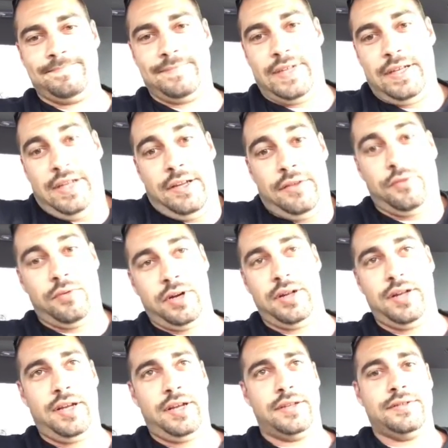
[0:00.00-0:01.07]
It is what
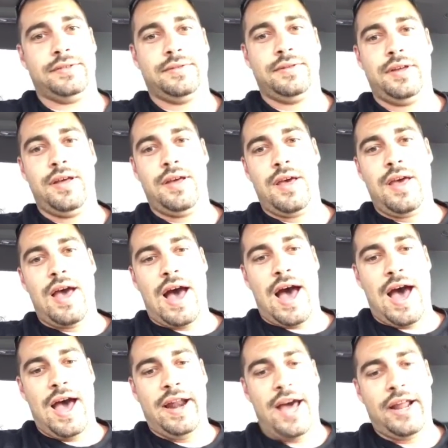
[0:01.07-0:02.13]
it is.
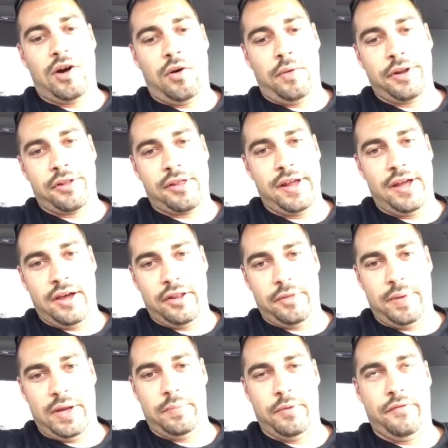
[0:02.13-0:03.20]
And I don't want to see other
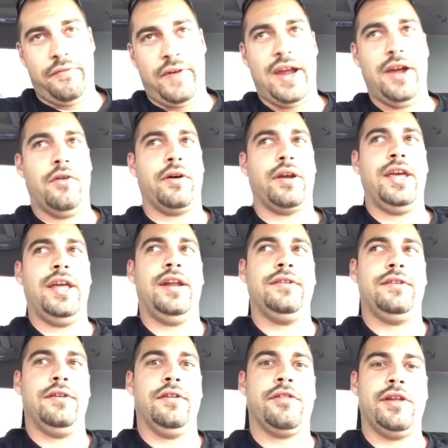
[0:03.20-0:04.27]
people fail or get
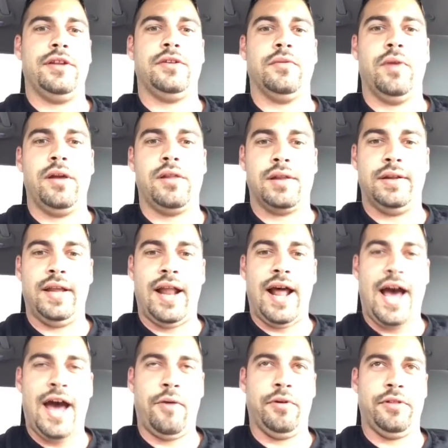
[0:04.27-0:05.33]
into the situation that
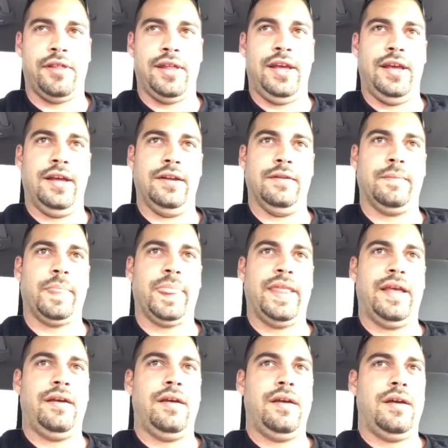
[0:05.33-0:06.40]
I was in.
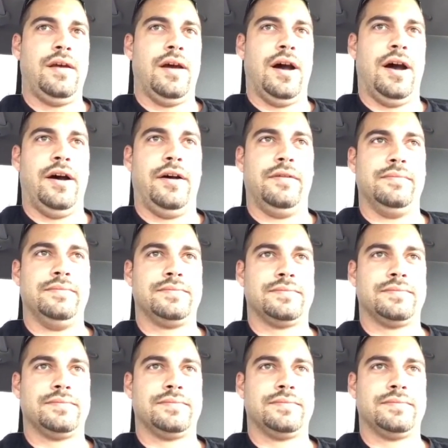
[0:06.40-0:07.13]
I